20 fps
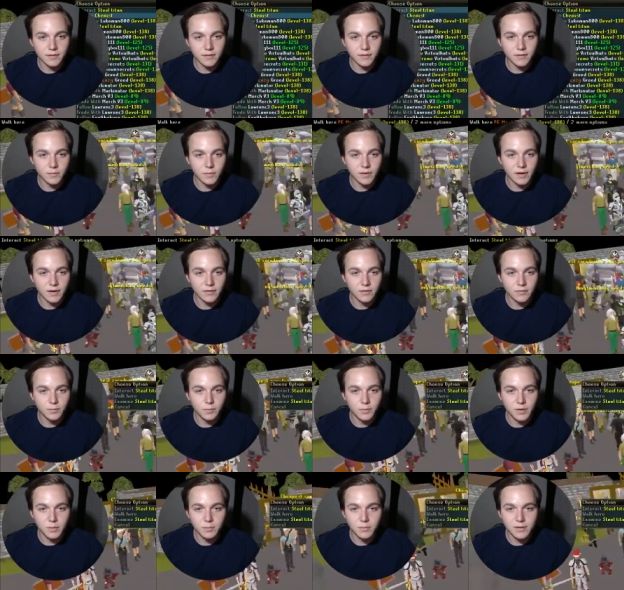This is something I've
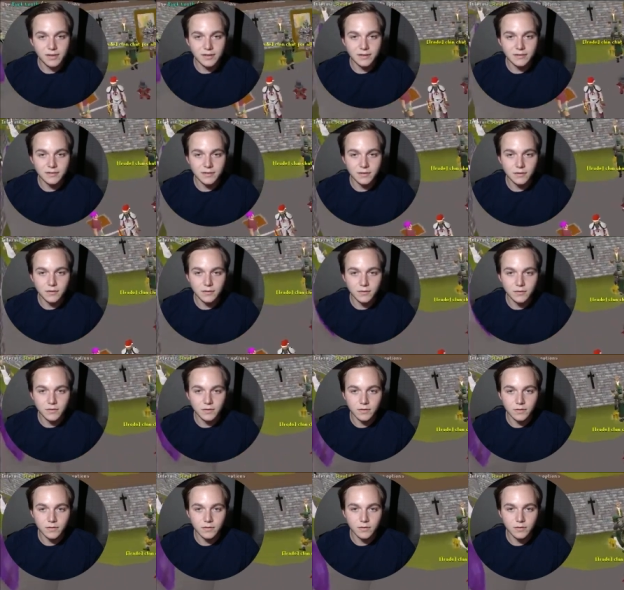been meaning to,
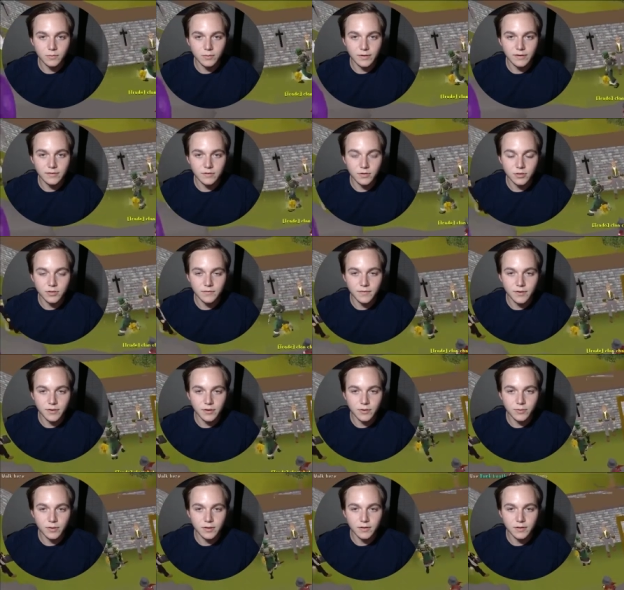to, to research
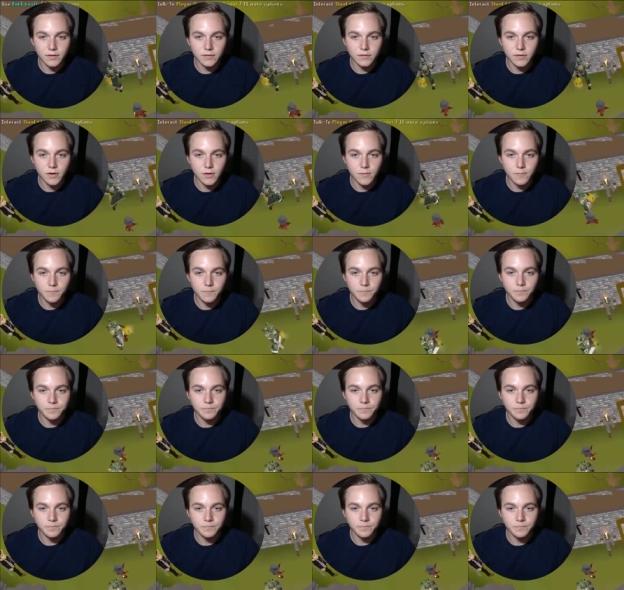very quickly. So